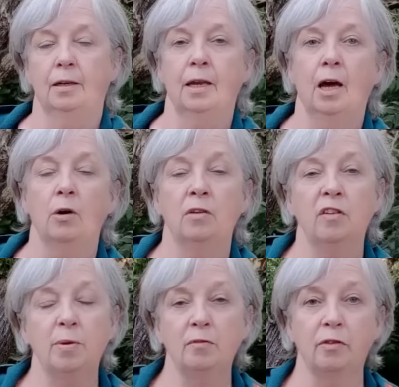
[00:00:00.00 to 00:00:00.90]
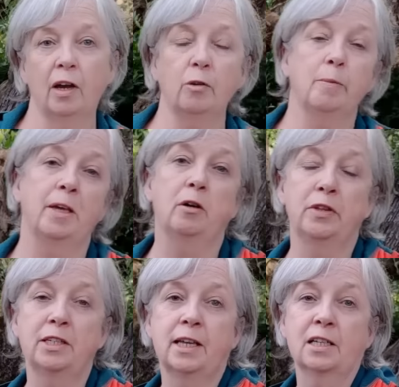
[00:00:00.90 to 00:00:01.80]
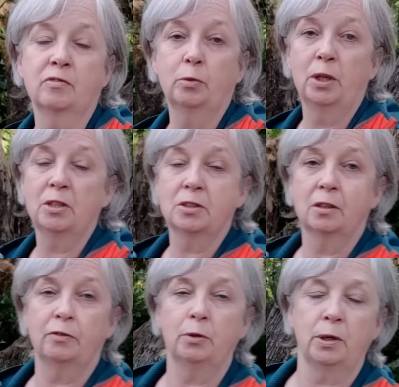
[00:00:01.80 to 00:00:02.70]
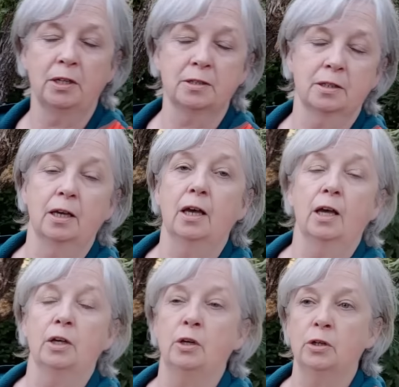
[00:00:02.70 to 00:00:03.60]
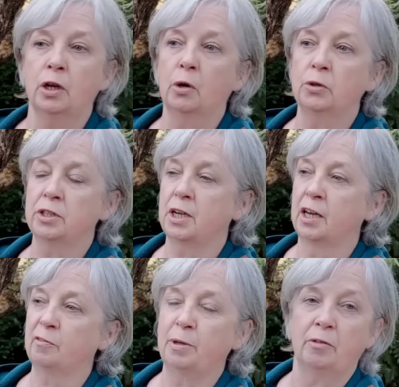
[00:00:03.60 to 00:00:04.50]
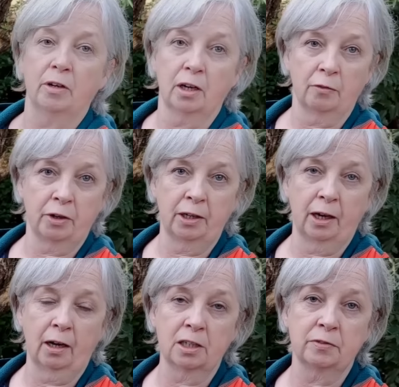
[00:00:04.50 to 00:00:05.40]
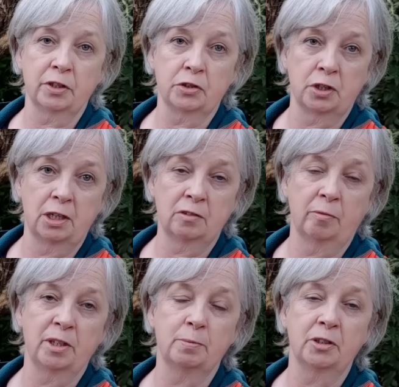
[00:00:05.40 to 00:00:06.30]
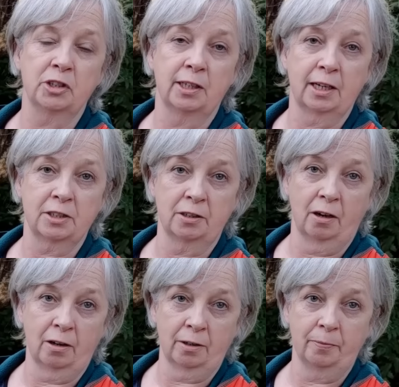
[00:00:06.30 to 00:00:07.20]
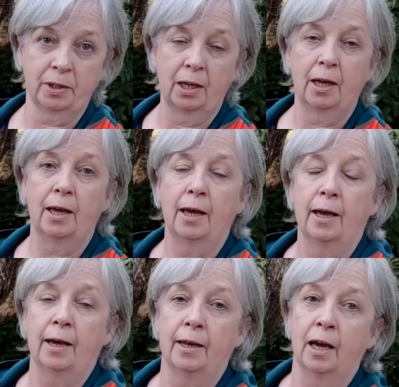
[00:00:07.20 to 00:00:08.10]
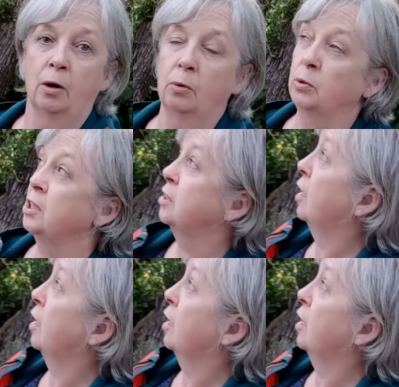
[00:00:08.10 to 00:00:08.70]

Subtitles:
Now, if you've been following me over these last few weeks, you'll know that I have been recovering a lot of the trees from this much neglected garden. Now, with this